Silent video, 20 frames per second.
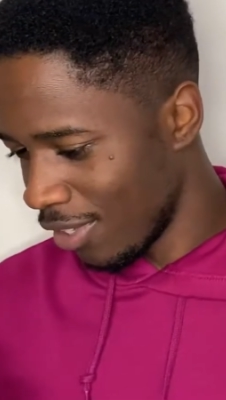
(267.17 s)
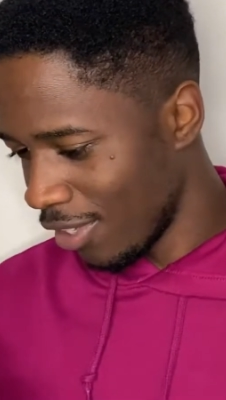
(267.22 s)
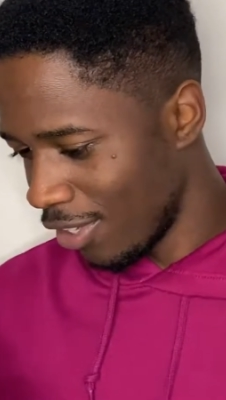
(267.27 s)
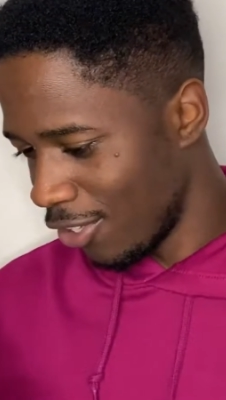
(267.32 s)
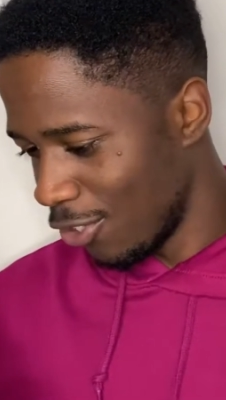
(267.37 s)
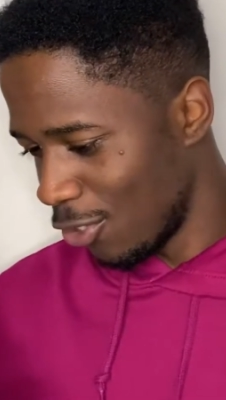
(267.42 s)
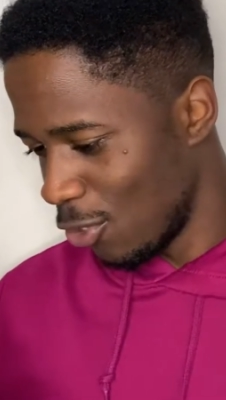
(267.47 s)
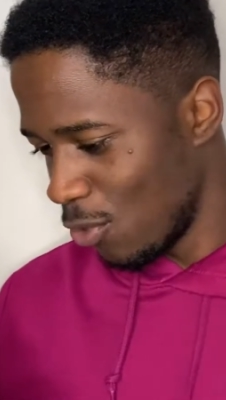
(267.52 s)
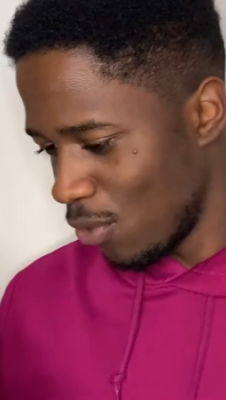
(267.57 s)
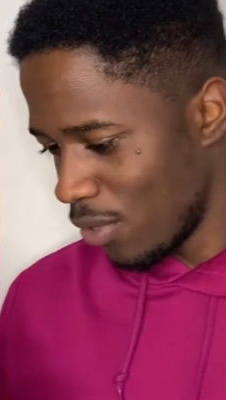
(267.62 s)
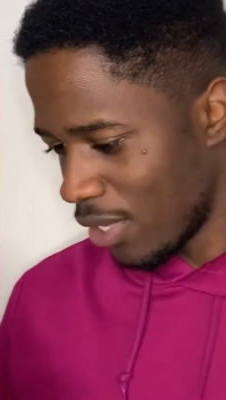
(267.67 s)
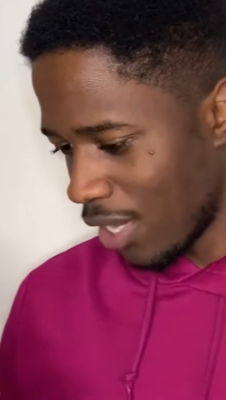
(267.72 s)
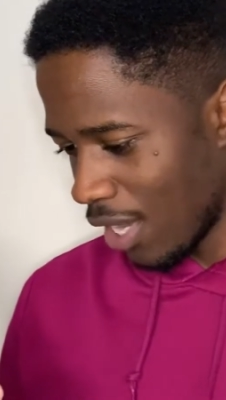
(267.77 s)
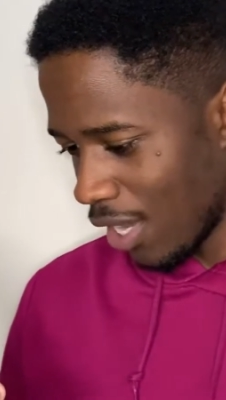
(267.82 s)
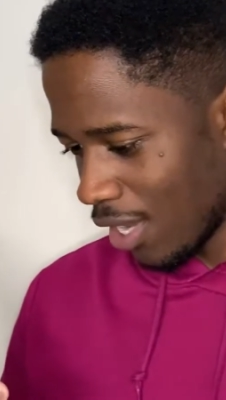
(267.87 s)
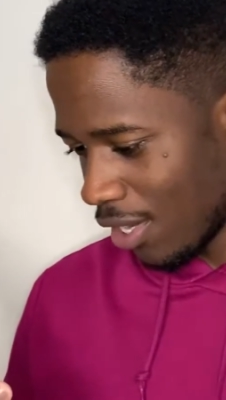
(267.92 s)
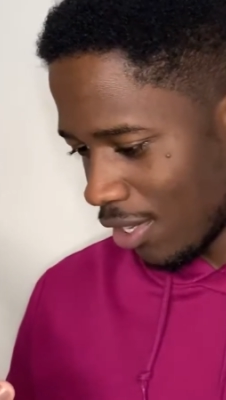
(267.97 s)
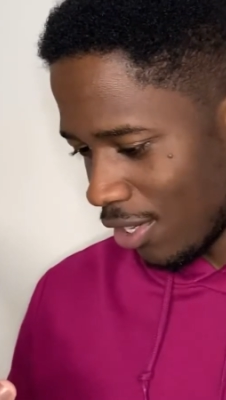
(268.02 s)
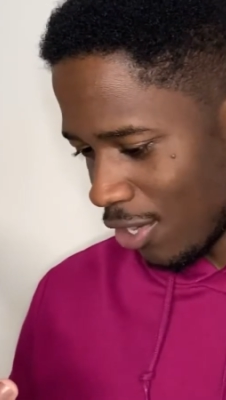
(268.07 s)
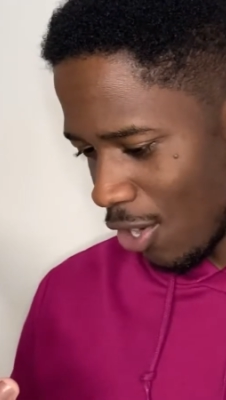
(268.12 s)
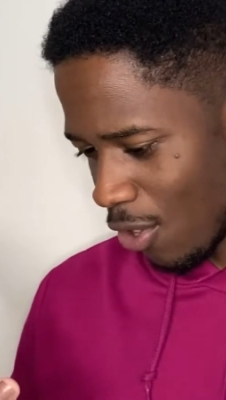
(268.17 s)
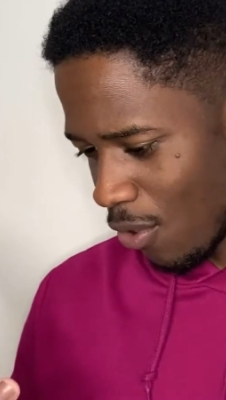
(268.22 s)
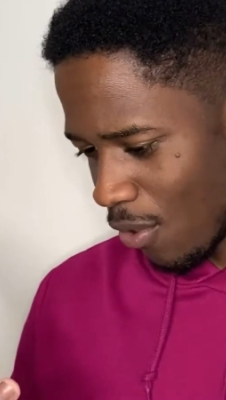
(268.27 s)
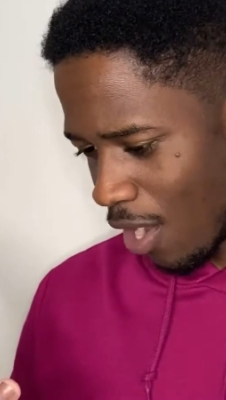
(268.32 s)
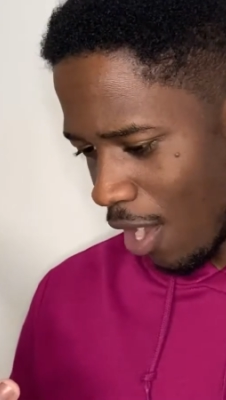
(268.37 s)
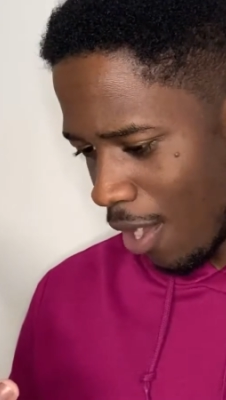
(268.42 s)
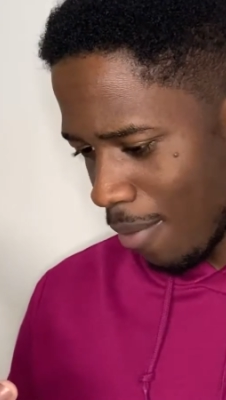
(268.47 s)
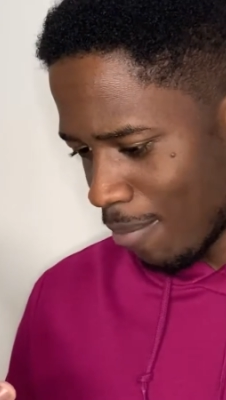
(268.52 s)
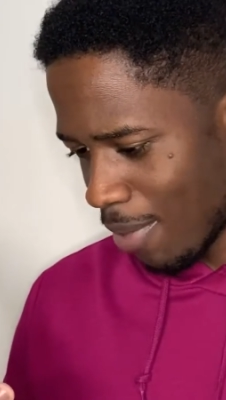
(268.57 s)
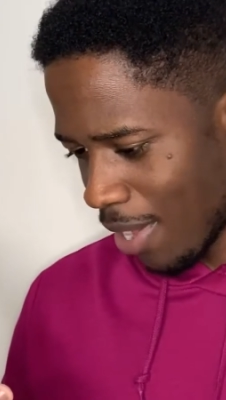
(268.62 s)
You can't know
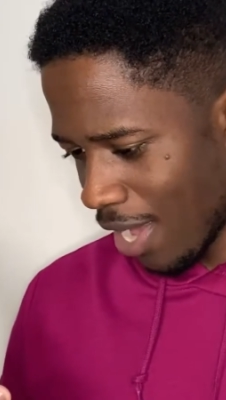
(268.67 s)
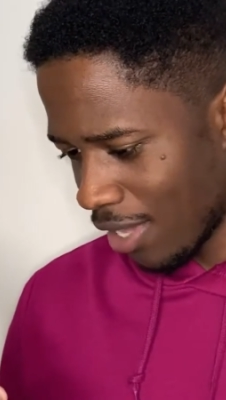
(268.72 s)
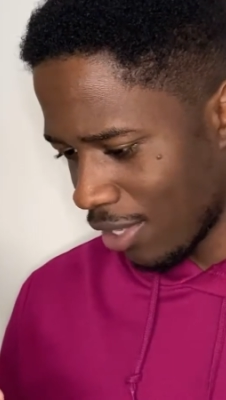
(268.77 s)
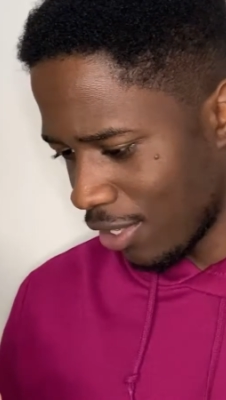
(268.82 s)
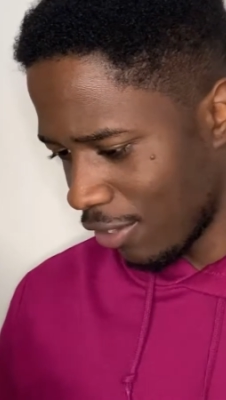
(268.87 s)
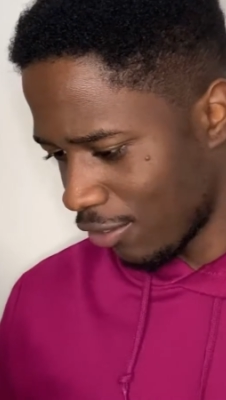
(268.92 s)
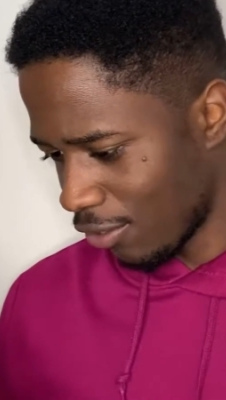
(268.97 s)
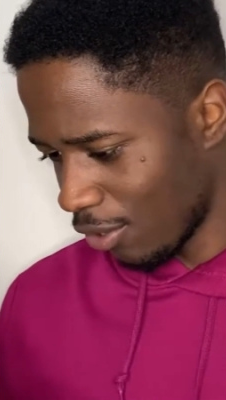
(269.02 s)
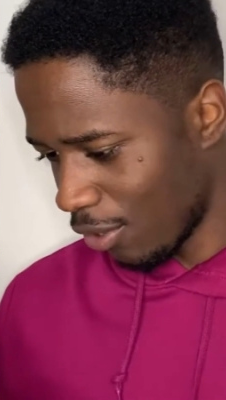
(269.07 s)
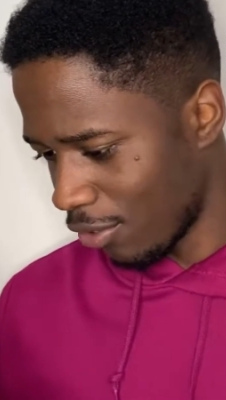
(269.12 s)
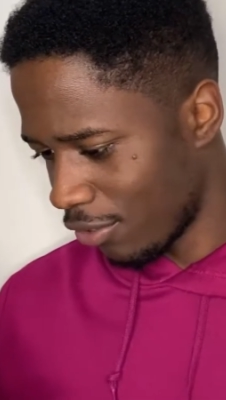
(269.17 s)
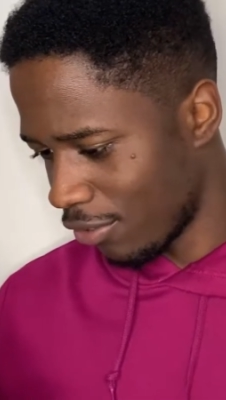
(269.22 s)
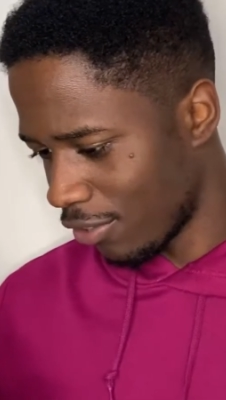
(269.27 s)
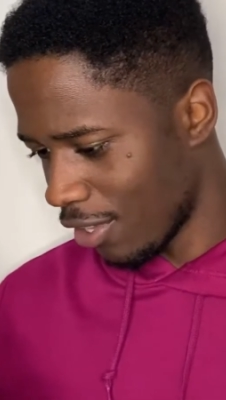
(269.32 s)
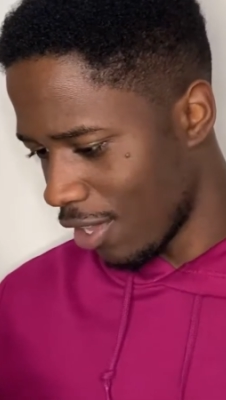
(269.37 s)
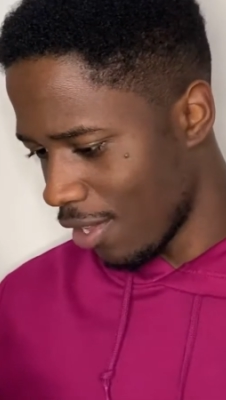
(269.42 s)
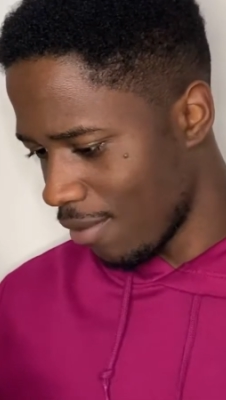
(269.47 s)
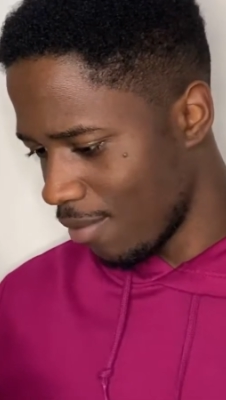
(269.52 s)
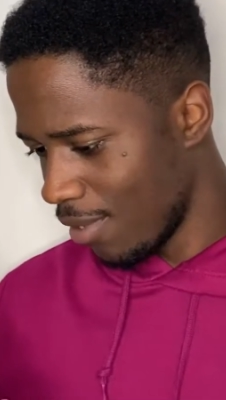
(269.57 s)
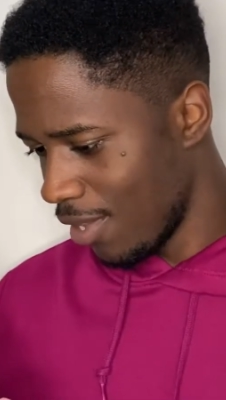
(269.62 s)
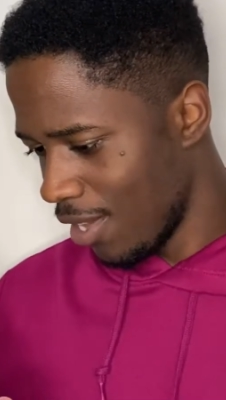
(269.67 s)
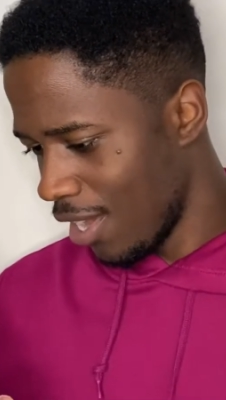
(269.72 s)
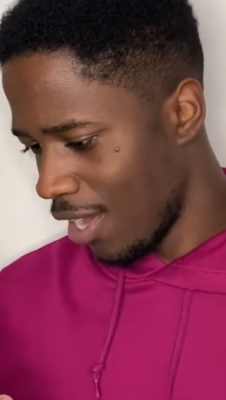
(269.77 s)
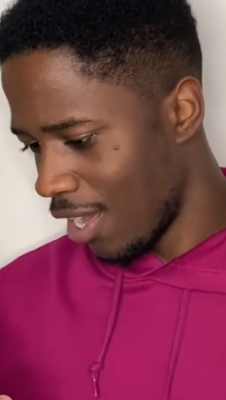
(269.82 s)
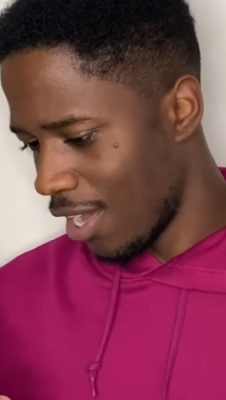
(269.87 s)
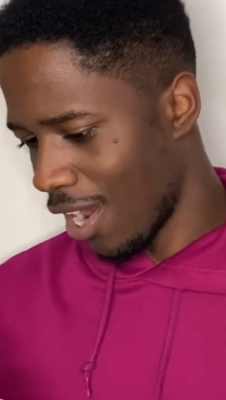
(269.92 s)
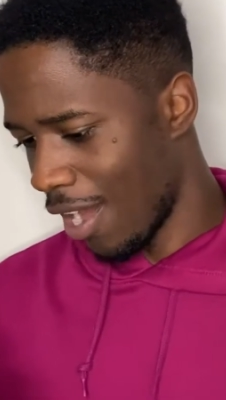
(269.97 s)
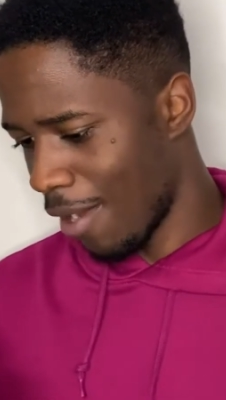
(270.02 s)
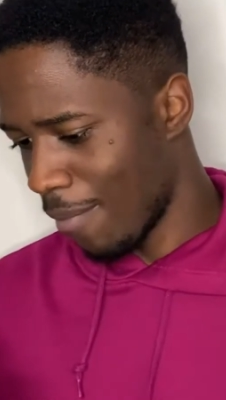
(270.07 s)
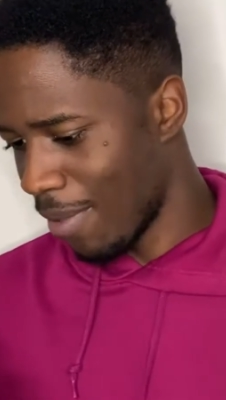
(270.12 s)
how bad this hurts them
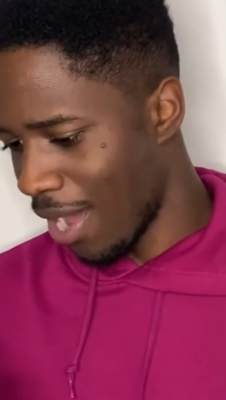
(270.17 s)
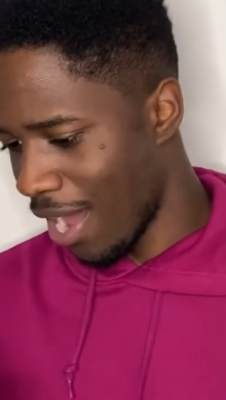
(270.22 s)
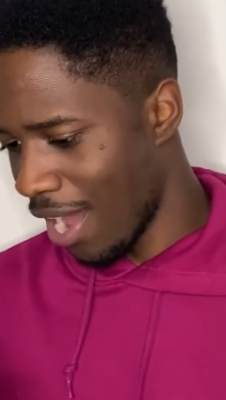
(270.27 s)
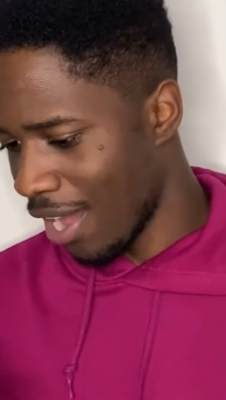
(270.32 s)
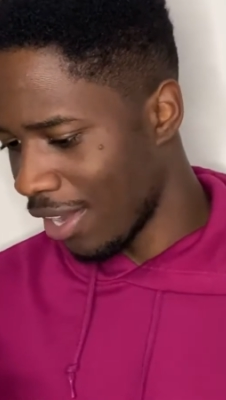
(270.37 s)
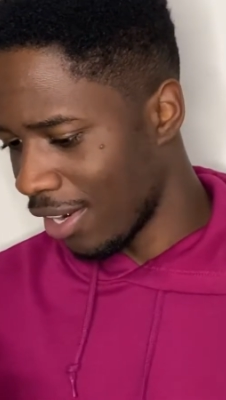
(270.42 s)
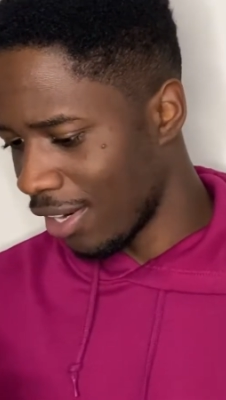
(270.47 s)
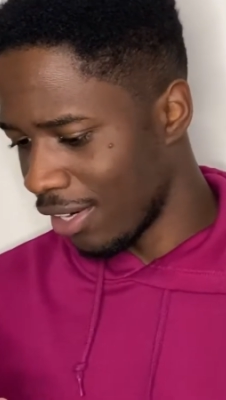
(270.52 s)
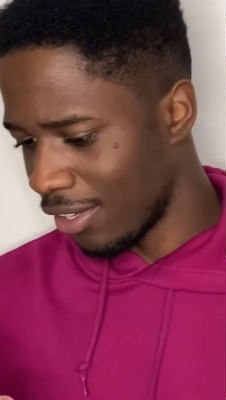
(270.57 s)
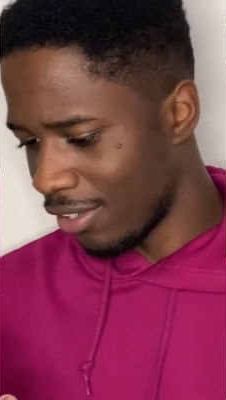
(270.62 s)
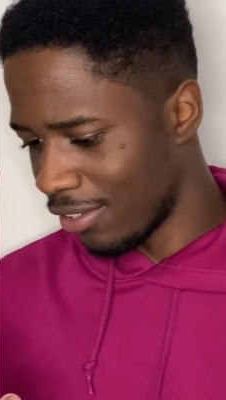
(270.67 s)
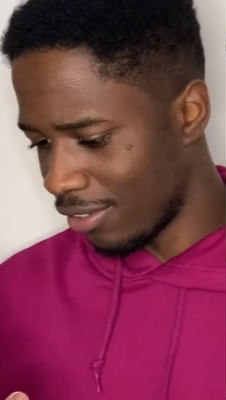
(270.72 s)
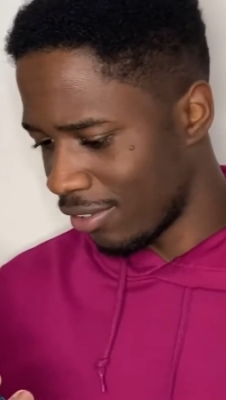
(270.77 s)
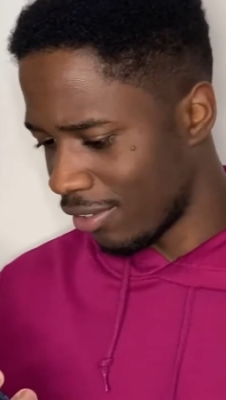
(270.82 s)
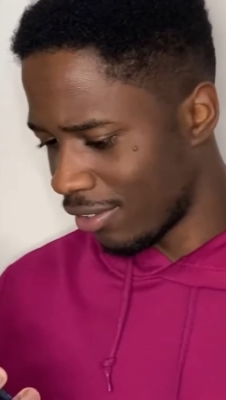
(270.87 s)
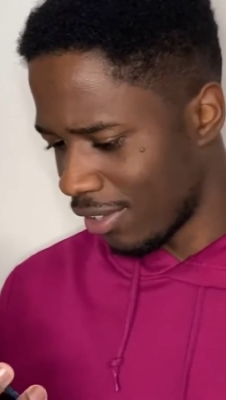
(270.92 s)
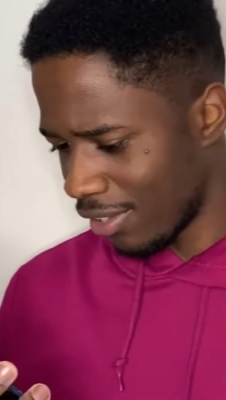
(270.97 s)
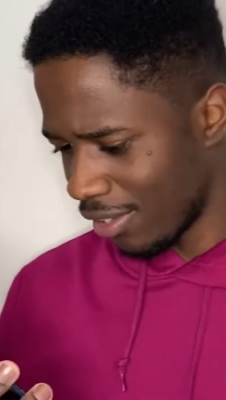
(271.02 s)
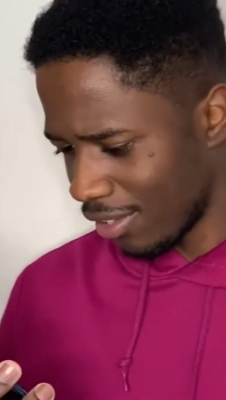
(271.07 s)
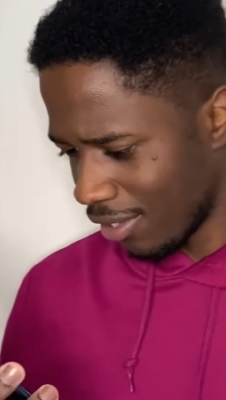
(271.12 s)
and how bad it's,